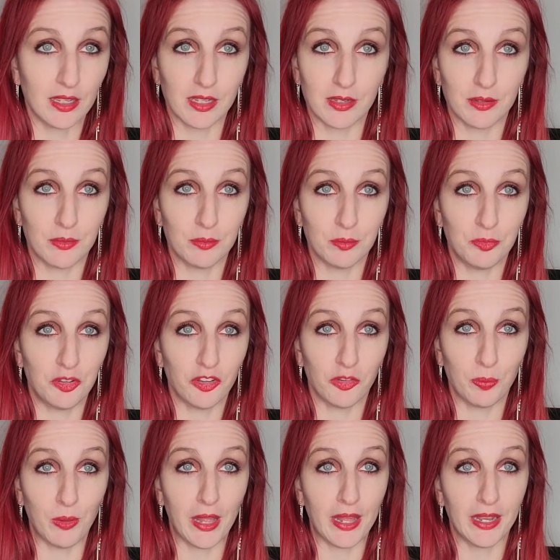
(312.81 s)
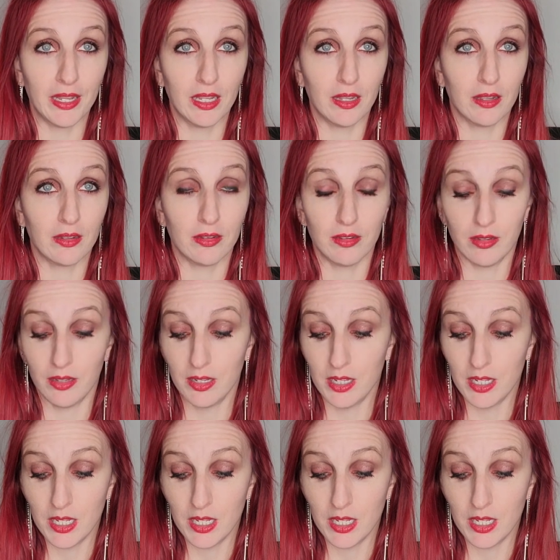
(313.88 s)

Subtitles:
am just planning on